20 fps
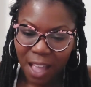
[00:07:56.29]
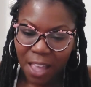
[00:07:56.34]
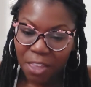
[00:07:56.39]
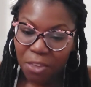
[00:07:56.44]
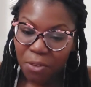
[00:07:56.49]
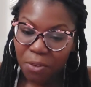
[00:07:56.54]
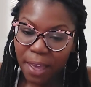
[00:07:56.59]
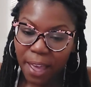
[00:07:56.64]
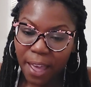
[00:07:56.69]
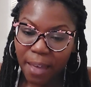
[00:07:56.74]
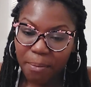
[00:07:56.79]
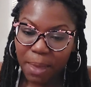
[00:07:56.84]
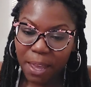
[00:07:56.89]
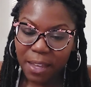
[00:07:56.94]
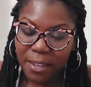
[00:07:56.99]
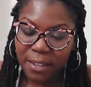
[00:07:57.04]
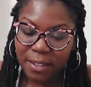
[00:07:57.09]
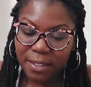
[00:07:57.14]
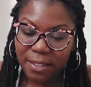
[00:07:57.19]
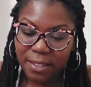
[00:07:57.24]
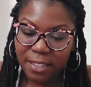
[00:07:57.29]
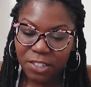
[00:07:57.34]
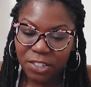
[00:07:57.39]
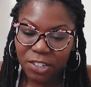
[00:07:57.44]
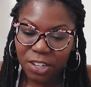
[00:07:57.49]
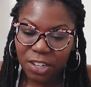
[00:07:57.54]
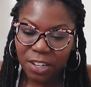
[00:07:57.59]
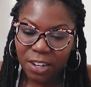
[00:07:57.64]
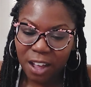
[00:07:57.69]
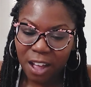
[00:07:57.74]
You can't make a
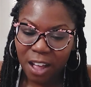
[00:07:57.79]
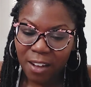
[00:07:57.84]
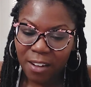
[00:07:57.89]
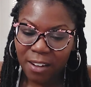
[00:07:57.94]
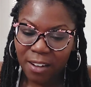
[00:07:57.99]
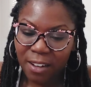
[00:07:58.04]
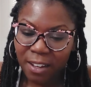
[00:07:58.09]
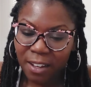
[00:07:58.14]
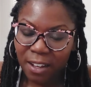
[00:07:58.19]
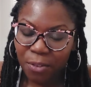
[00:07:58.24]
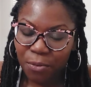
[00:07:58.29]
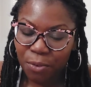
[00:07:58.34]
decision on a